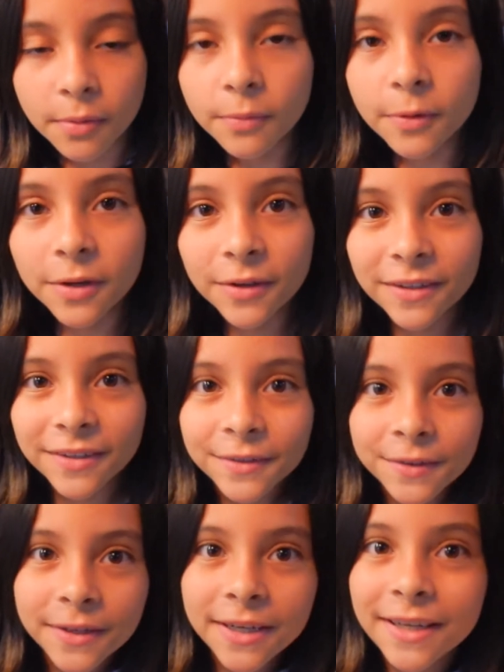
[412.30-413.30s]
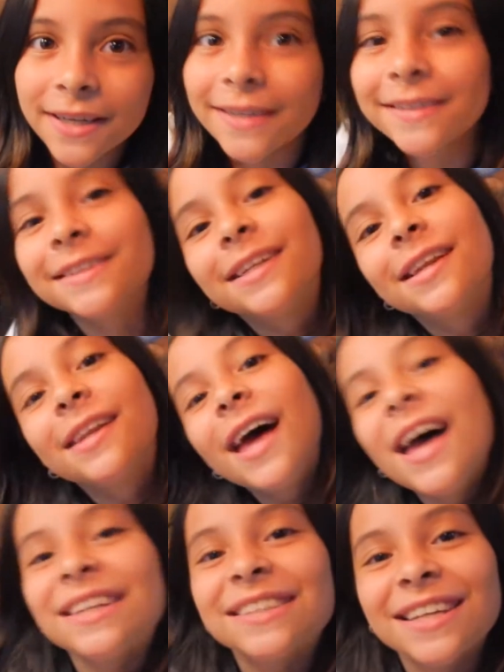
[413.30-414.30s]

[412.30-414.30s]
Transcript: We're doing the green. It's the last